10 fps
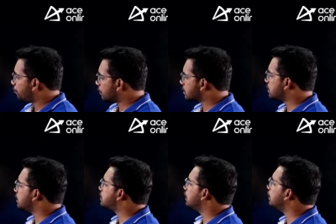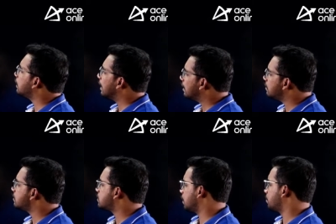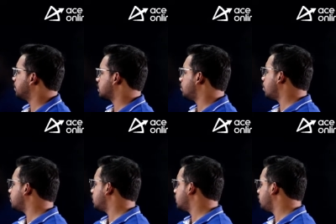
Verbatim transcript: First, let us see the easy statement. Some of these